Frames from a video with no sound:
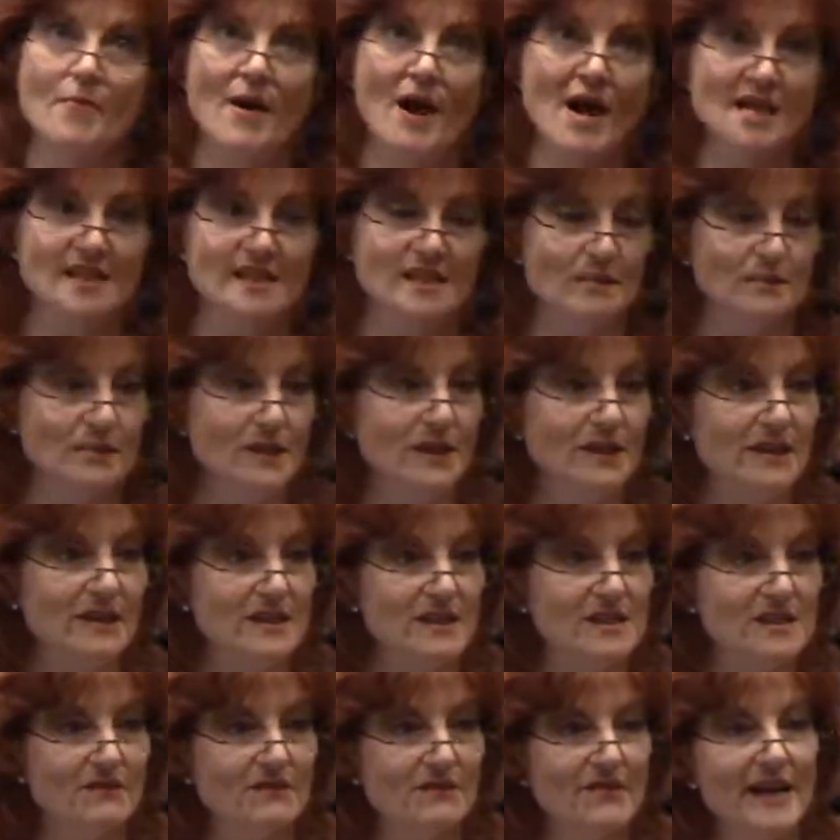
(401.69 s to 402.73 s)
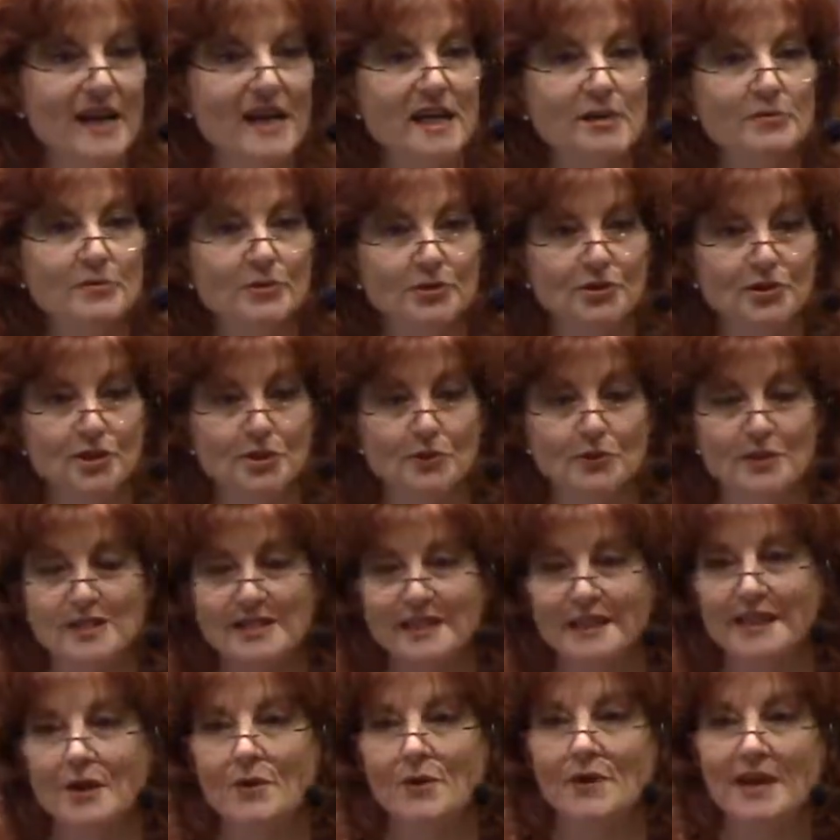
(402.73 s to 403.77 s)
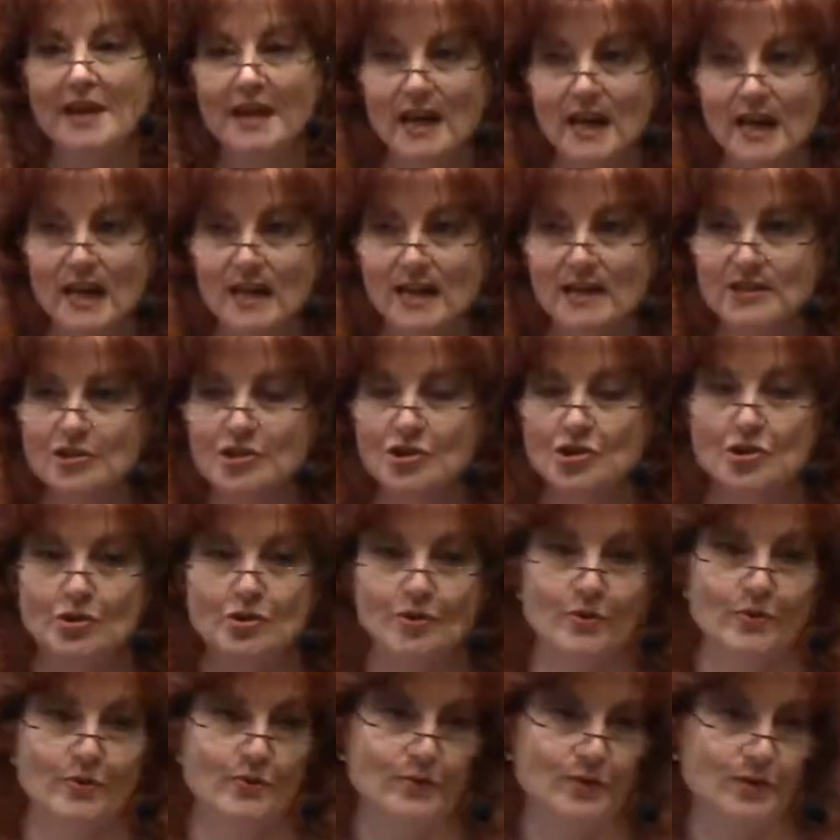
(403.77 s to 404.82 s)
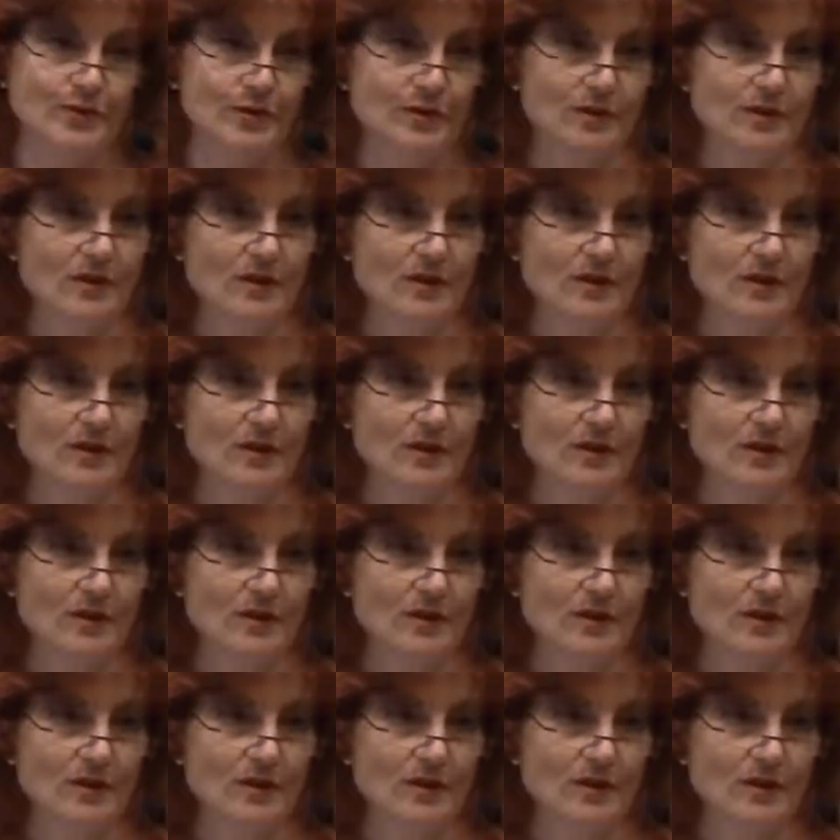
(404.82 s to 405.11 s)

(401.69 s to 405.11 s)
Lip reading: possibilities available to us and that we can choose.